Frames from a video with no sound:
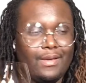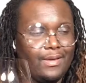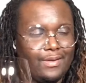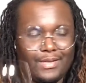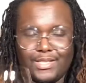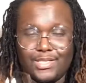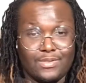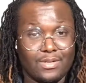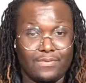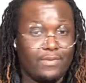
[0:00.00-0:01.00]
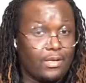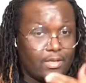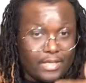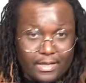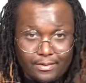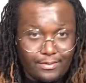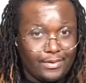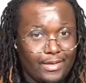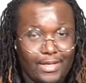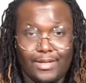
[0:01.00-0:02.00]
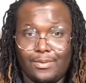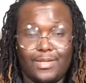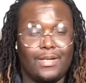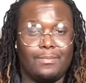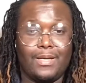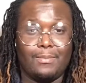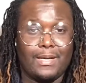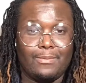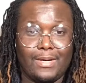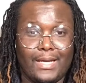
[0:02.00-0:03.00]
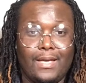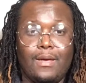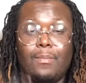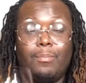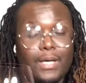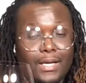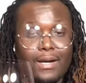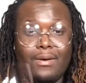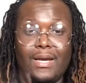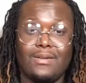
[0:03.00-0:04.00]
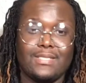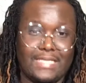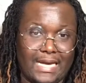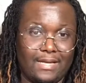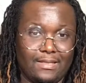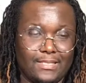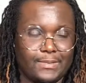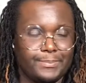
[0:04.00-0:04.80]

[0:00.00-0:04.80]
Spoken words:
They just start falling out, and don't none of them come out right. But her hairstylist